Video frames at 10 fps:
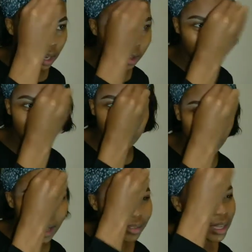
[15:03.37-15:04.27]
a lot of people
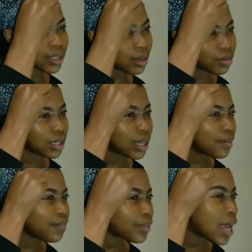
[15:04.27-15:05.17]
have that assumption, eh?
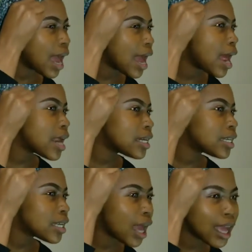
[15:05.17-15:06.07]
And
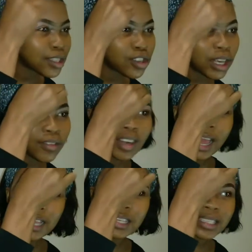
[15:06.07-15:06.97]
it's not even
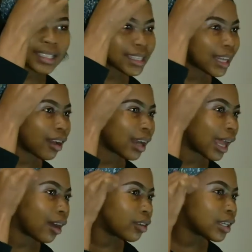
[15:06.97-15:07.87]
like it's said out
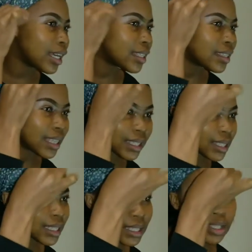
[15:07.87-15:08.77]
loud, it's
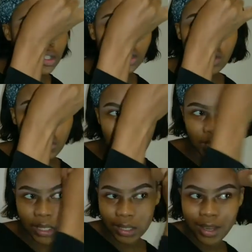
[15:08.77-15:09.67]

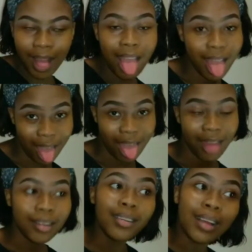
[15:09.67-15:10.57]
insinuated.
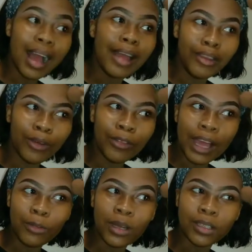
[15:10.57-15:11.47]
I know
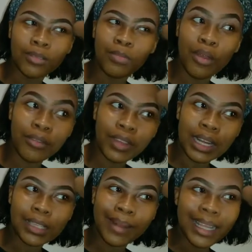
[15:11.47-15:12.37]
that one is
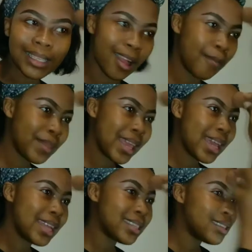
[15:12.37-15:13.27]
perfectly placed now.
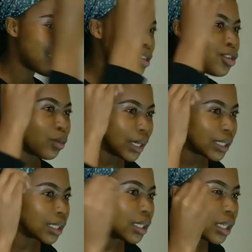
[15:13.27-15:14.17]
It's
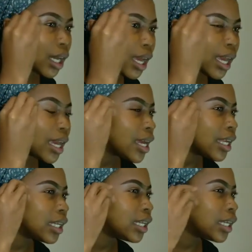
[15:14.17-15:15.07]
insinuated
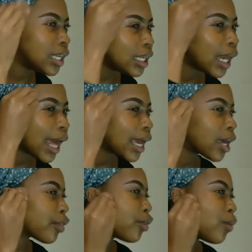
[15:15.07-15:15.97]
in
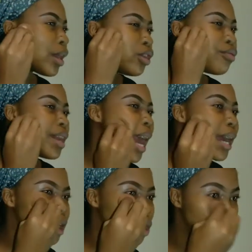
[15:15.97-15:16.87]
like the way you
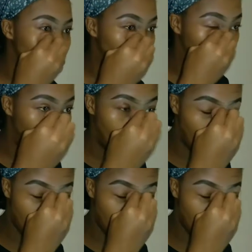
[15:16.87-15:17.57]
react to